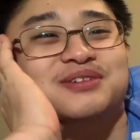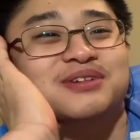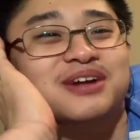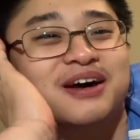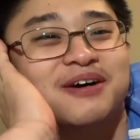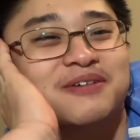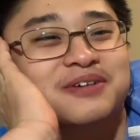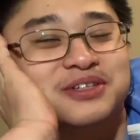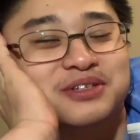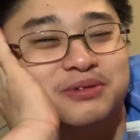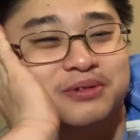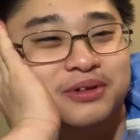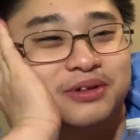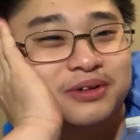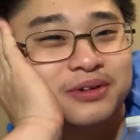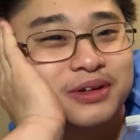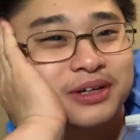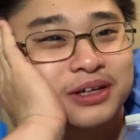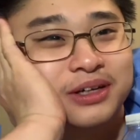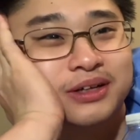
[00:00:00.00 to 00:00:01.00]
what I was
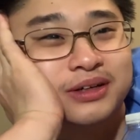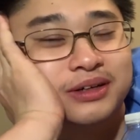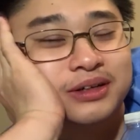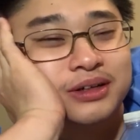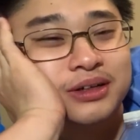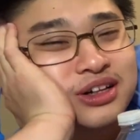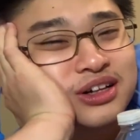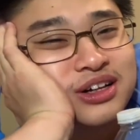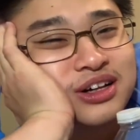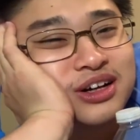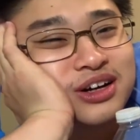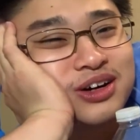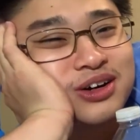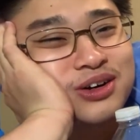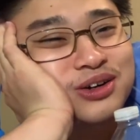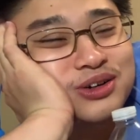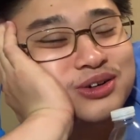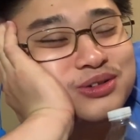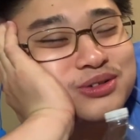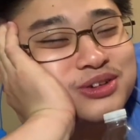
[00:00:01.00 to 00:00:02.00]
wondering.
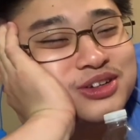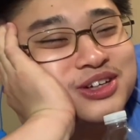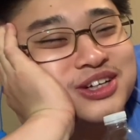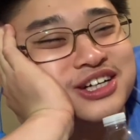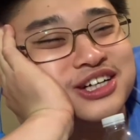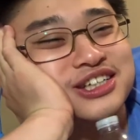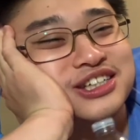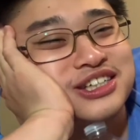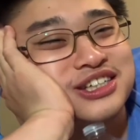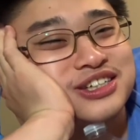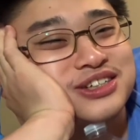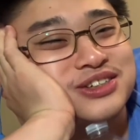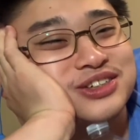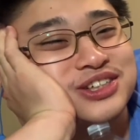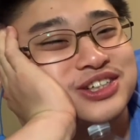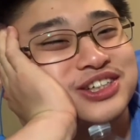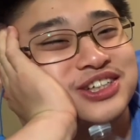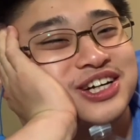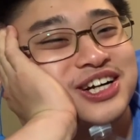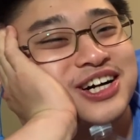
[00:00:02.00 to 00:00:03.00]
Oh, you guys need to
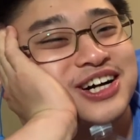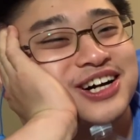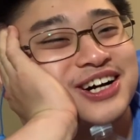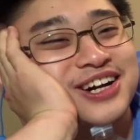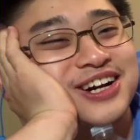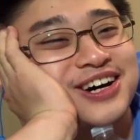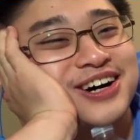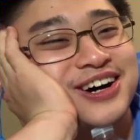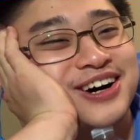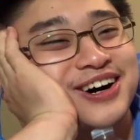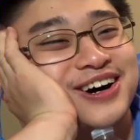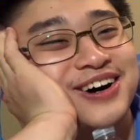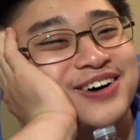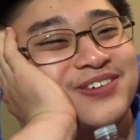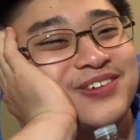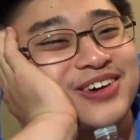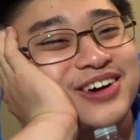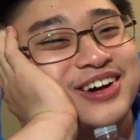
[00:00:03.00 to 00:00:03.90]
shut up.